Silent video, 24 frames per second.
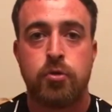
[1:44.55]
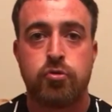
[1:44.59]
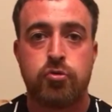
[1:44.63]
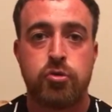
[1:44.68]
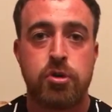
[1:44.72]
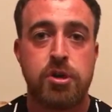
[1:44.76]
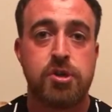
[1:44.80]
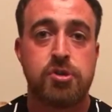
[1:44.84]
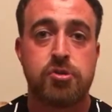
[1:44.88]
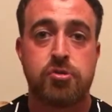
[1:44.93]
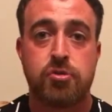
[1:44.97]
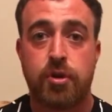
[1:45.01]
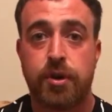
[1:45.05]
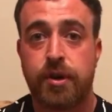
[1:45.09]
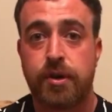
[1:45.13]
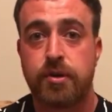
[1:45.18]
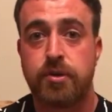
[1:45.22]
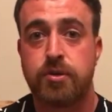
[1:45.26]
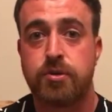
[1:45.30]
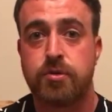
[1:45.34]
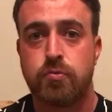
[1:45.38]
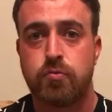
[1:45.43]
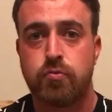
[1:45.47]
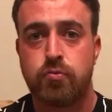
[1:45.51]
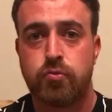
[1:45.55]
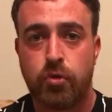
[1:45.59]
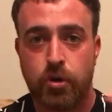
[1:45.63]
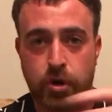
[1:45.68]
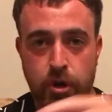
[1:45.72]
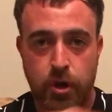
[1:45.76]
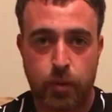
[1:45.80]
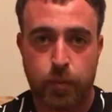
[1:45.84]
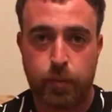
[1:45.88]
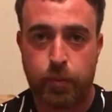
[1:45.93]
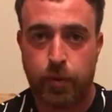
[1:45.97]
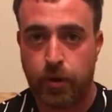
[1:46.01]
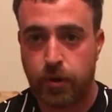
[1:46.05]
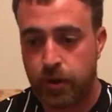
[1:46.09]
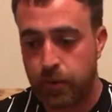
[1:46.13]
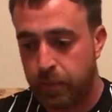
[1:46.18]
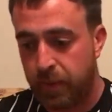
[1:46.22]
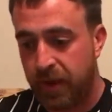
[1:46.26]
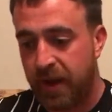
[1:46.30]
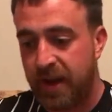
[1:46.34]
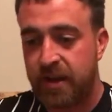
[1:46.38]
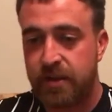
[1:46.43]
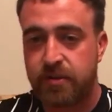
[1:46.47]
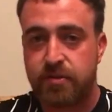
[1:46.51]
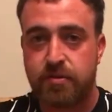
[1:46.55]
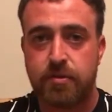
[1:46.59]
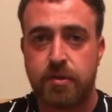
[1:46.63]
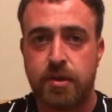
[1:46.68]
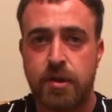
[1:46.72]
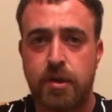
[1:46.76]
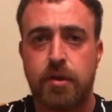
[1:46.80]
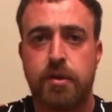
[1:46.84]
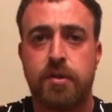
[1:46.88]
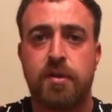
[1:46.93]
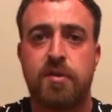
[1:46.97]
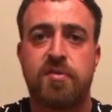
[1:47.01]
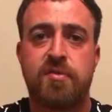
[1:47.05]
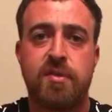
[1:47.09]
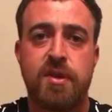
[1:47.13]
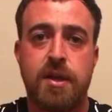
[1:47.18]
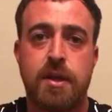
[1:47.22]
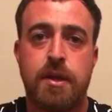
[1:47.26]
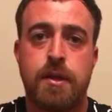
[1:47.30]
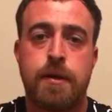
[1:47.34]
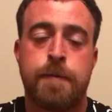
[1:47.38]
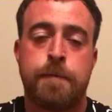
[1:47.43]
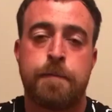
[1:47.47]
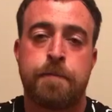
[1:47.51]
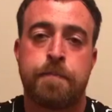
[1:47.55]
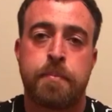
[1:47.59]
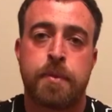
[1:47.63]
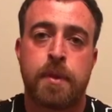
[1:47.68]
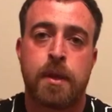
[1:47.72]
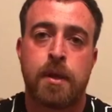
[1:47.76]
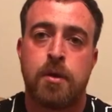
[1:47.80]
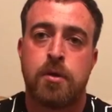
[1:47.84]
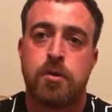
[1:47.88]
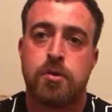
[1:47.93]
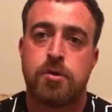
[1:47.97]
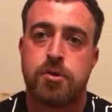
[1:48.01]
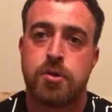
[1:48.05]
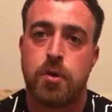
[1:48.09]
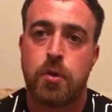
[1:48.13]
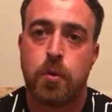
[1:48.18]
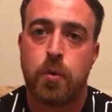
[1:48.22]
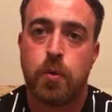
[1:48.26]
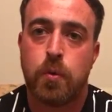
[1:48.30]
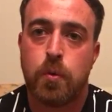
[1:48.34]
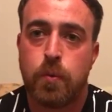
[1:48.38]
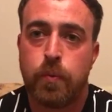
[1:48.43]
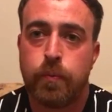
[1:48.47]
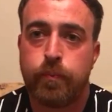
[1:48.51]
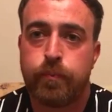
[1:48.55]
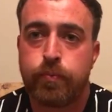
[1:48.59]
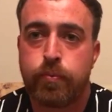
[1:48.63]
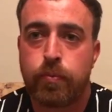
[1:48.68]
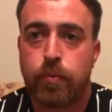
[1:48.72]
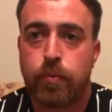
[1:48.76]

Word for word: three strikers right up on the back three on their feet. So